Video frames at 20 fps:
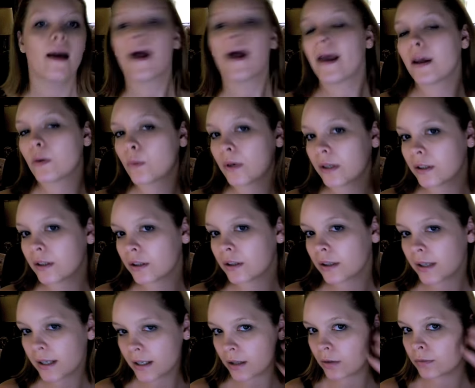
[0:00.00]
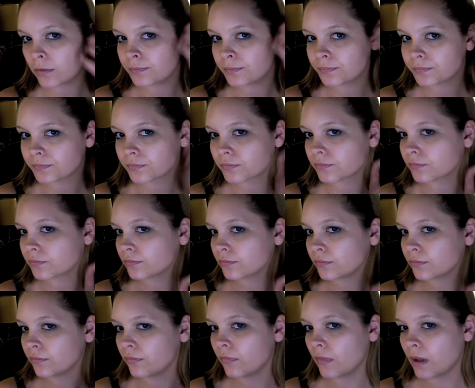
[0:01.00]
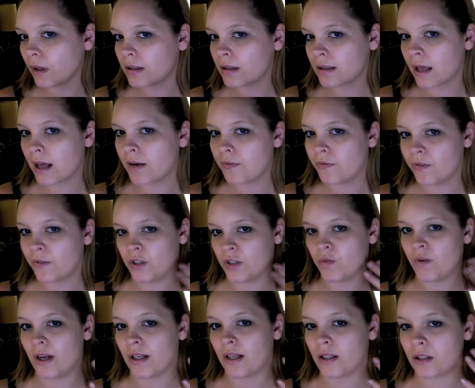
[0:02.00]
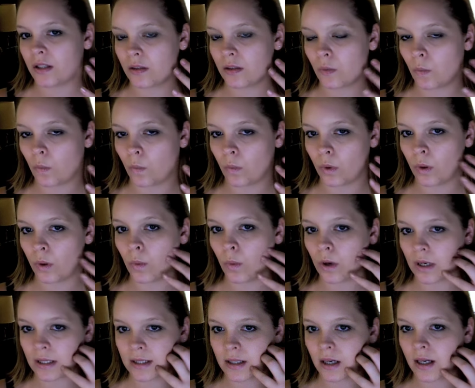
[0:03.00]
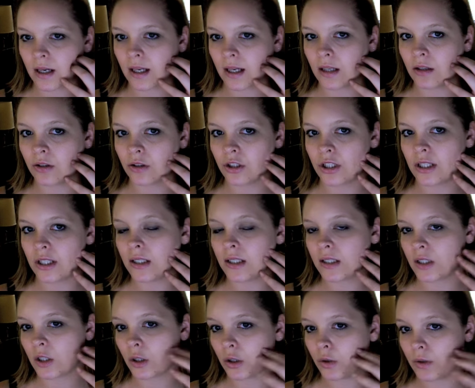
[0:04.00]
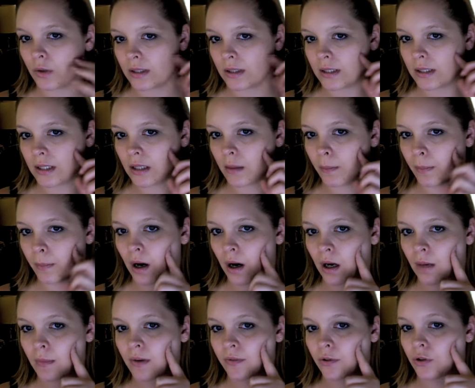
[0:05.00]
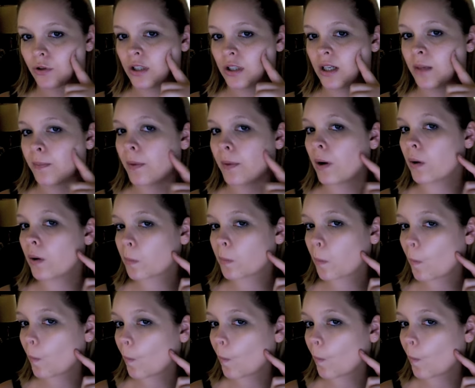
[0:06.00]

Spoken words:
And what you're going to do is kind of fish face. You want to suck in your cheeks so you can see the bottom of your cheekbone.